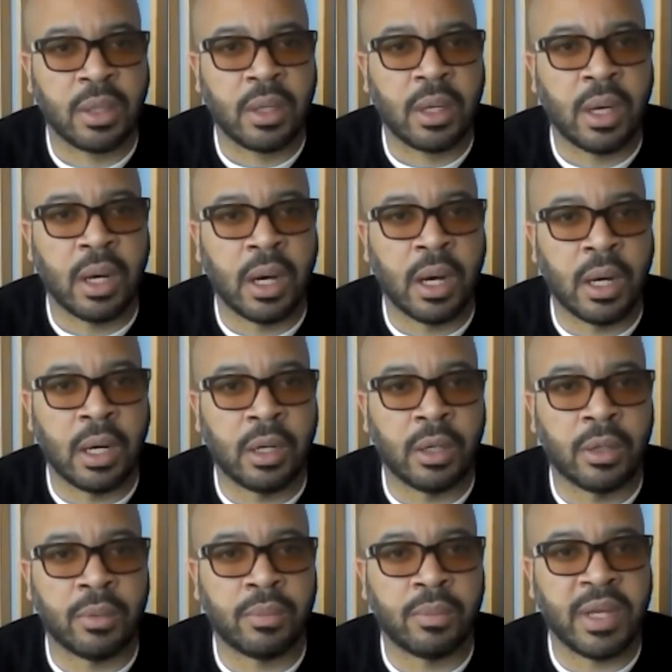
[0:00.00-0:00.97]

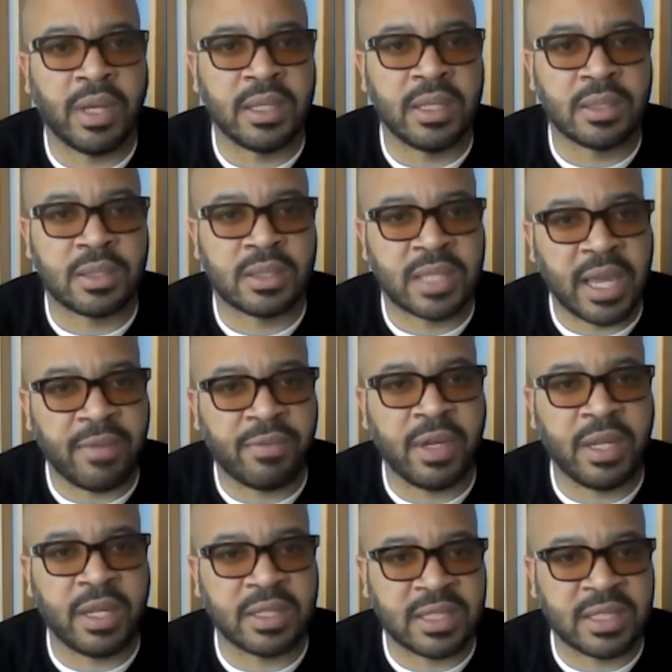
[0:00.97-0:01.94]
and
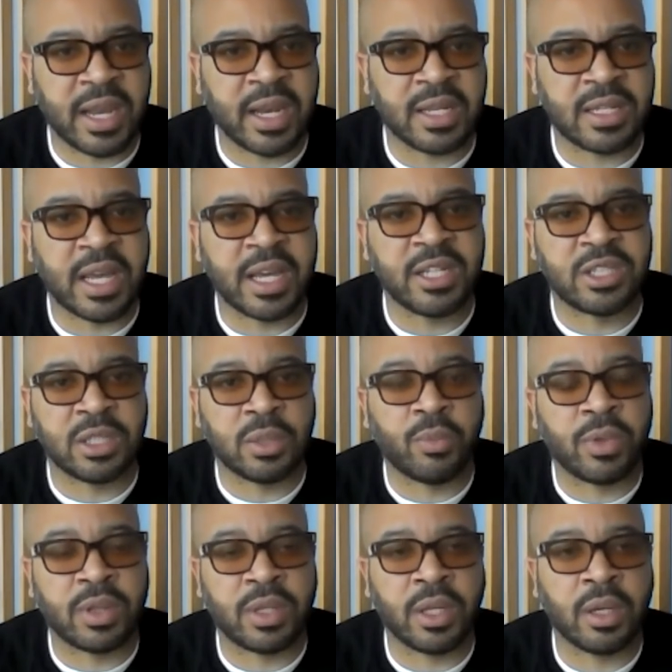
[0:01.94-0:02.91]
safety and sanitation
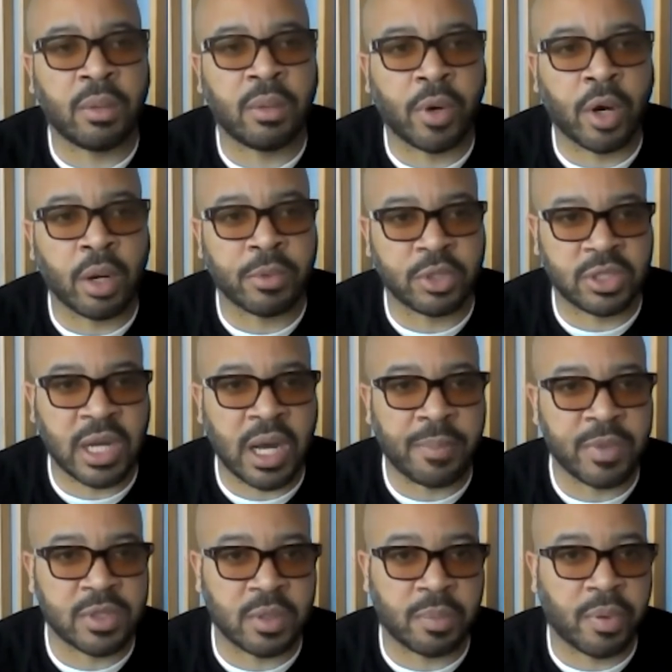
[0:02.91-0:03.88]
within the
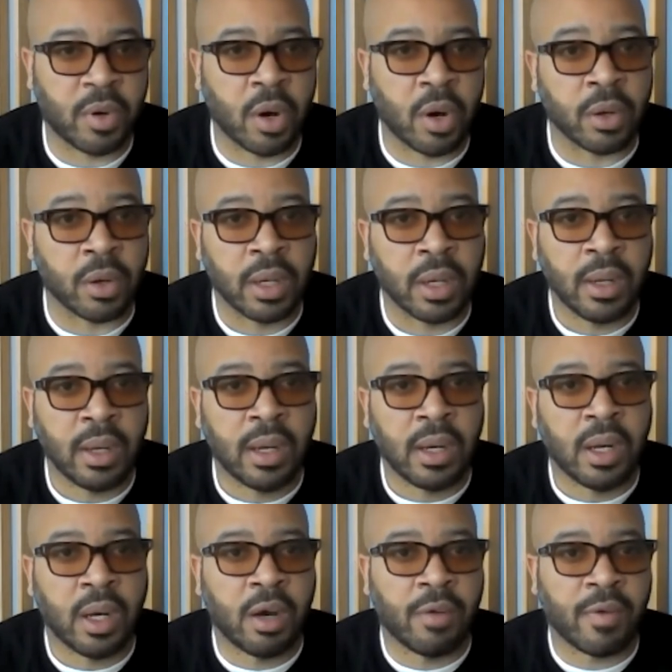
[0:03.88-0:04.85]
barbershop. It's a part
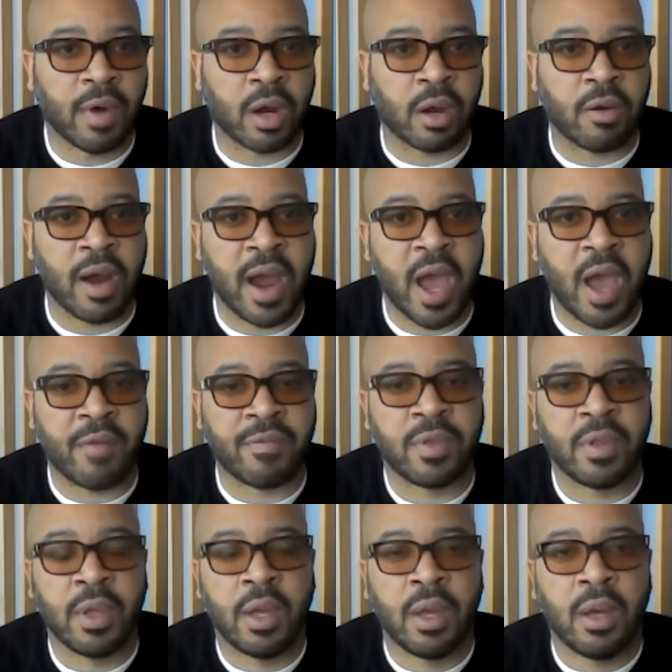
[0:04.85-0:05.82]
of our
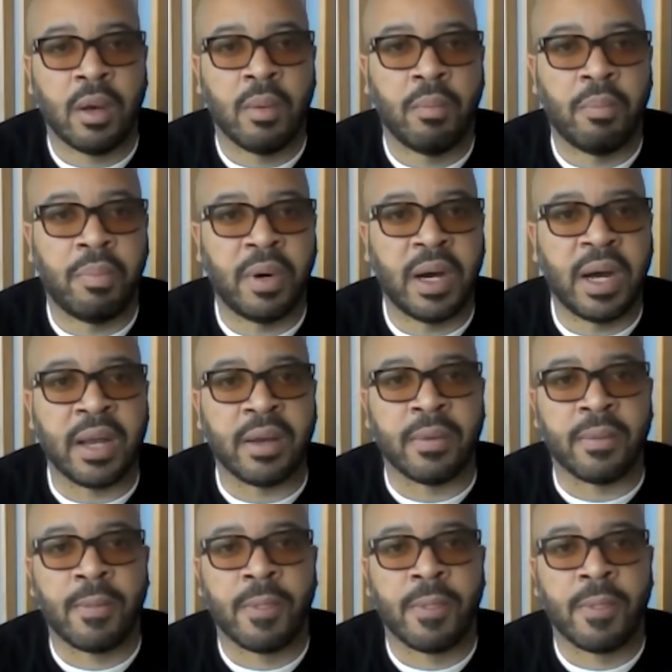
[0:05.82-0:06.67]
craft. But,